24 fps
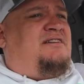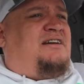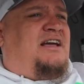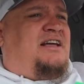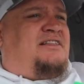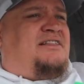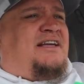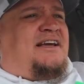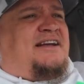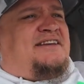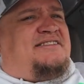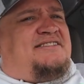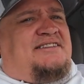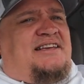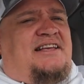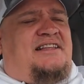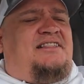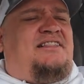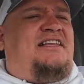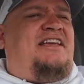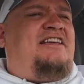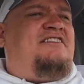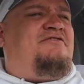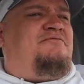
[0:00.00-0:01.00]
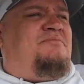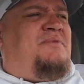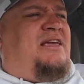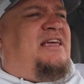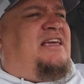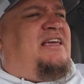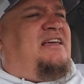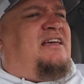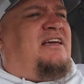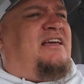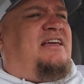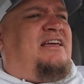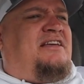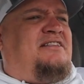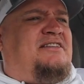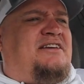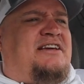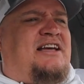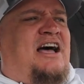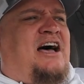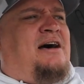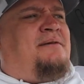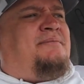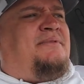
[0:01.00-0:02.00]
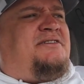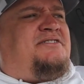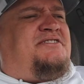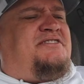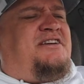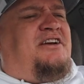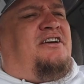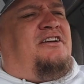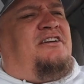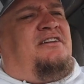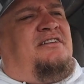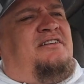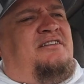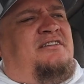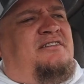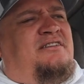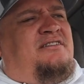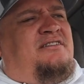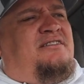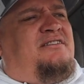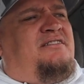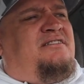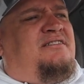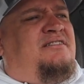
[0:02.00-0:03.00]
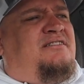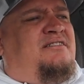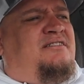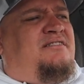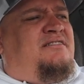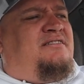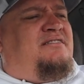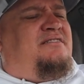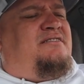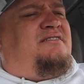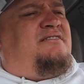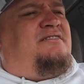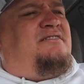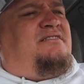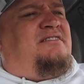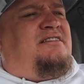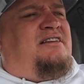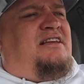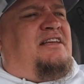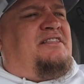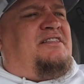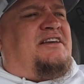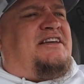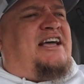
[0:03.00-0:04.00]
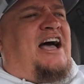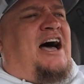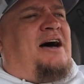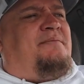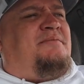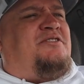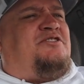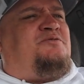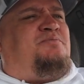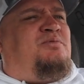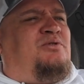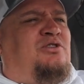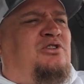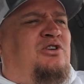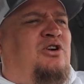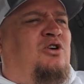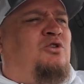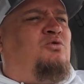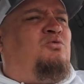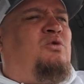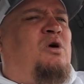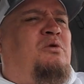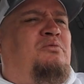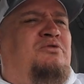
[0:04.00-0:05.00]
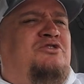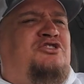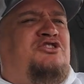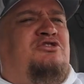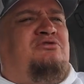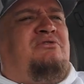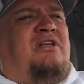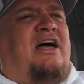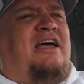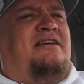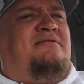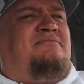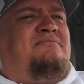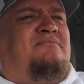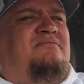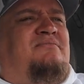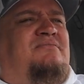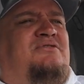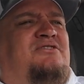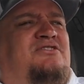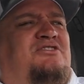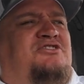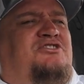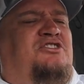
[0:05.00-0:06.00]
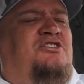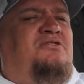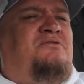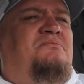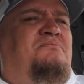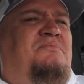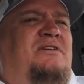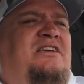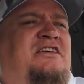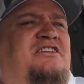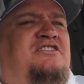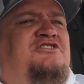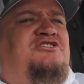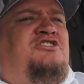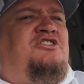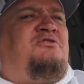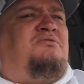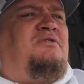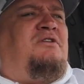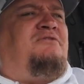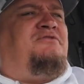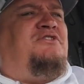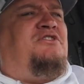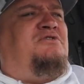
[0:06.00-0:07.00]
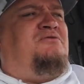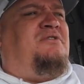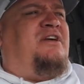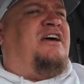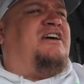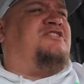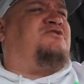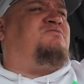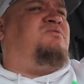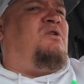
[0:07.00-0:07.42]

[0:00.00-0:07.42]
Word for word: And like I said, leave me in the comments there. In the comments below, what would you like to me to review next?